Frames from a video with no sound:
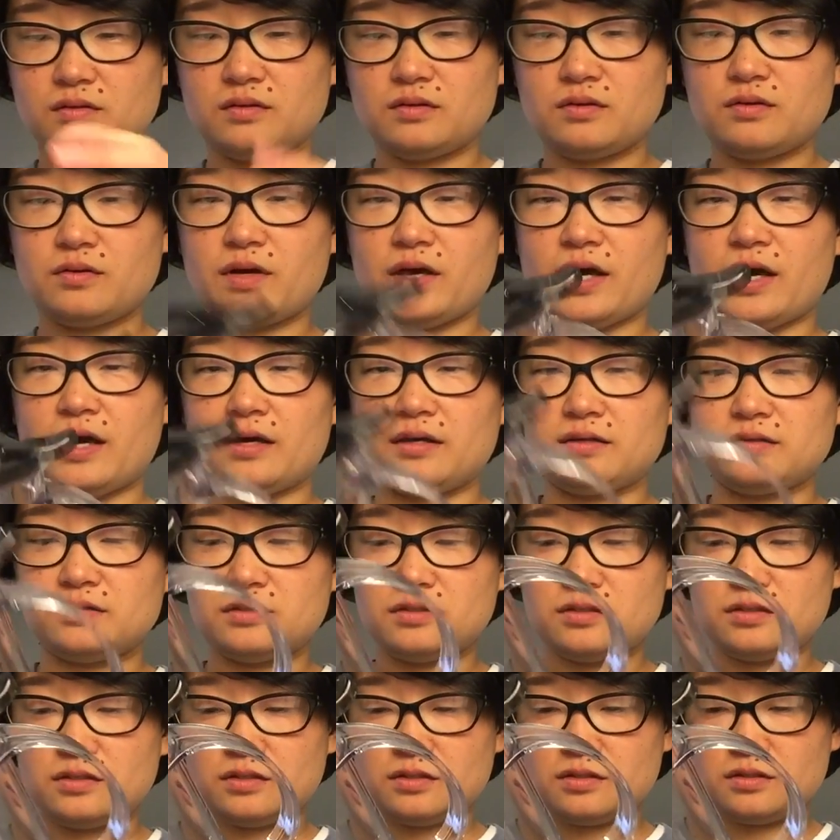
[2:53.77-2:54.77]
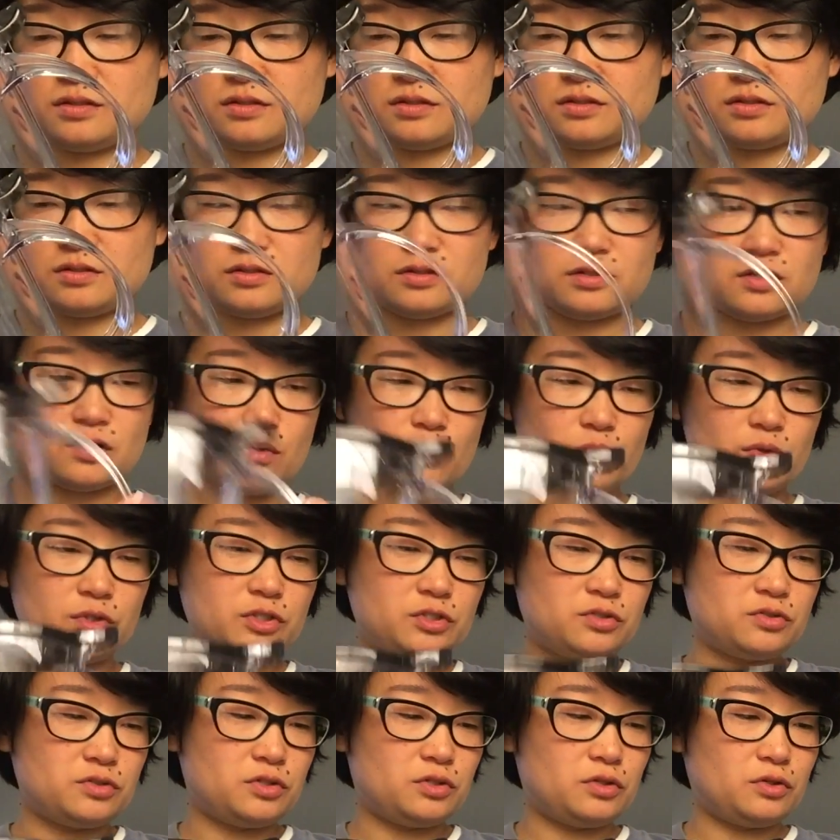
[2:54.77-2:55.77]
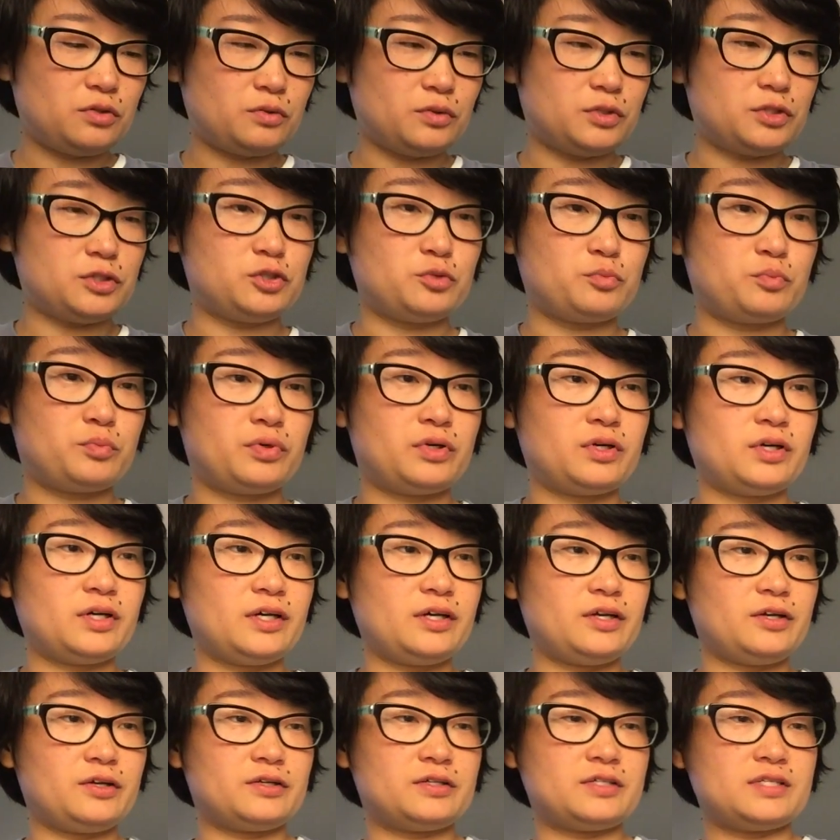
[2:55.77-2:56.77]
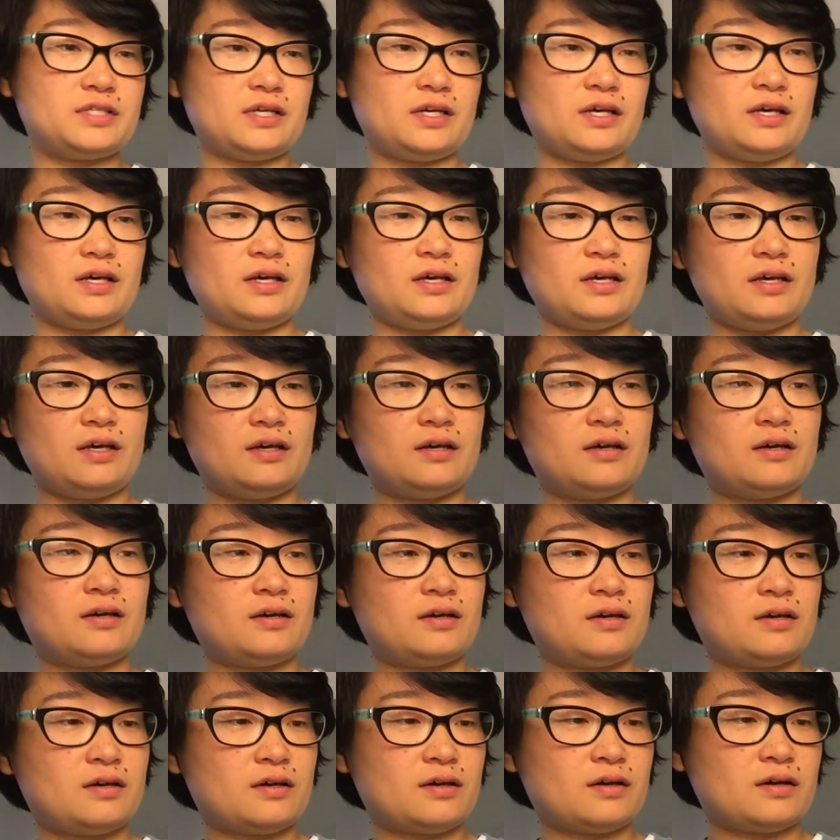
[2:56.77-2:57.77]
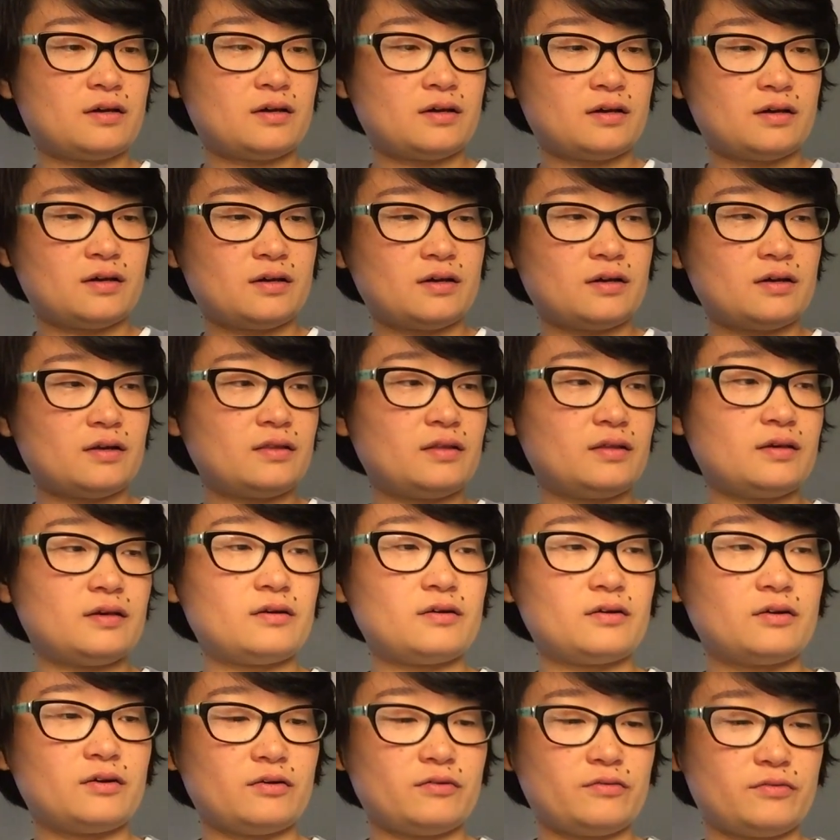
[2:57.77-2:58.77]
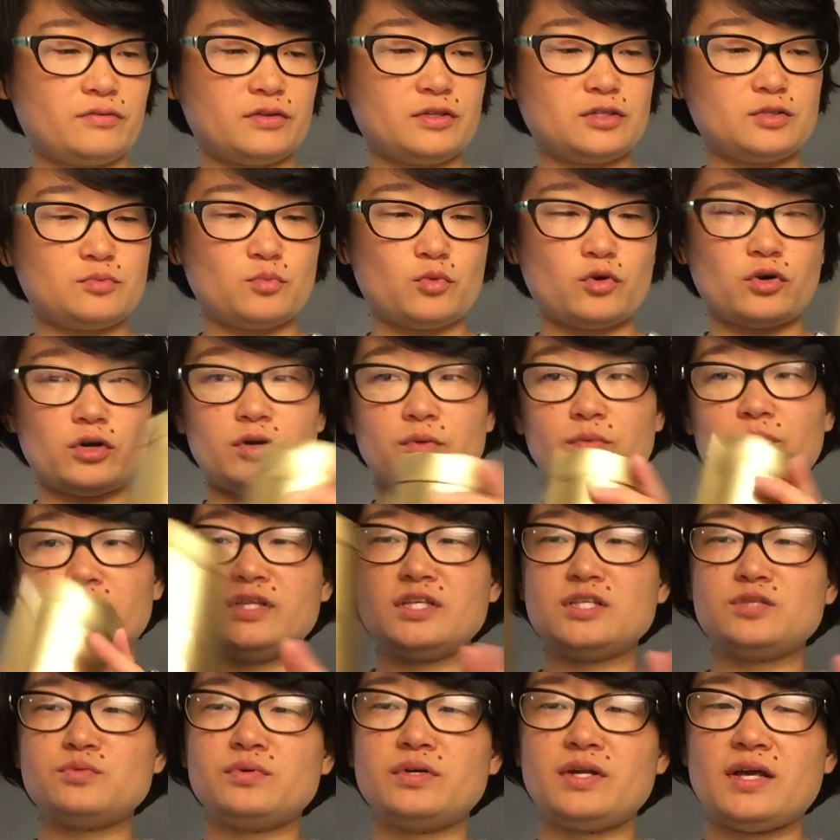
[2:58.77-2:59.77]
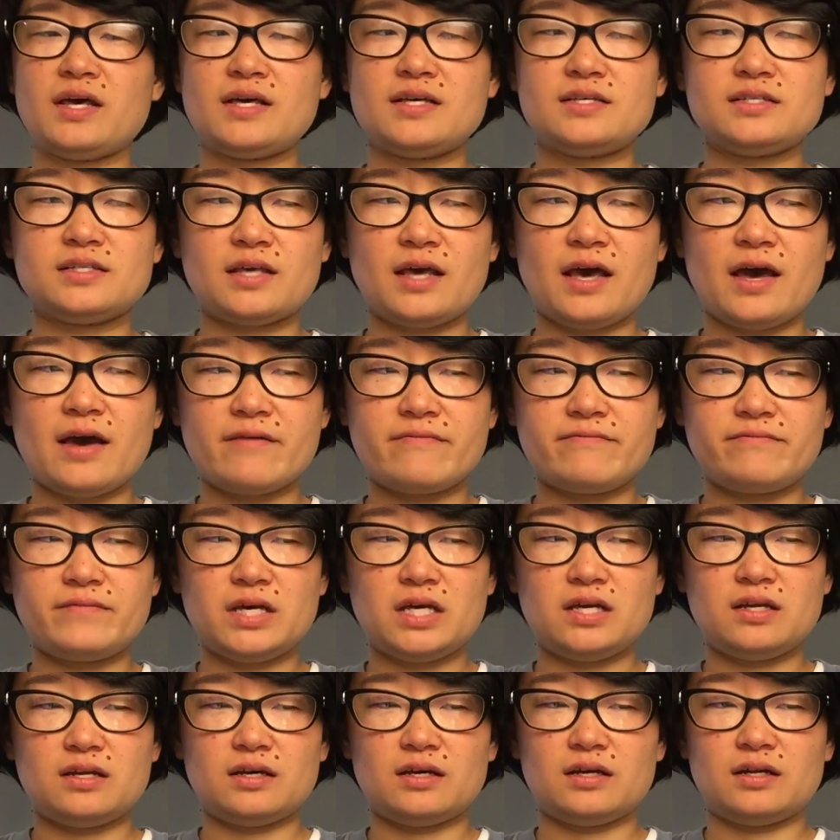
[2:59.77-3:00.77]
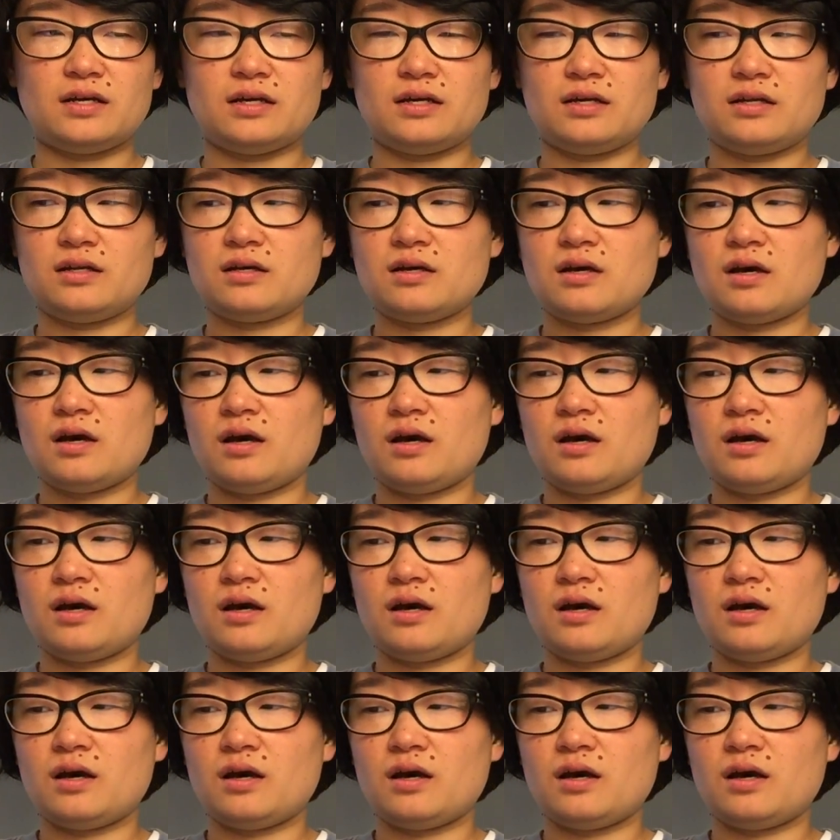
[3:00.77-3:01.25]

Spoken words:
Okay. So what you do is you put your tea, I think I'll go for this morning one. This one has caffeine in it.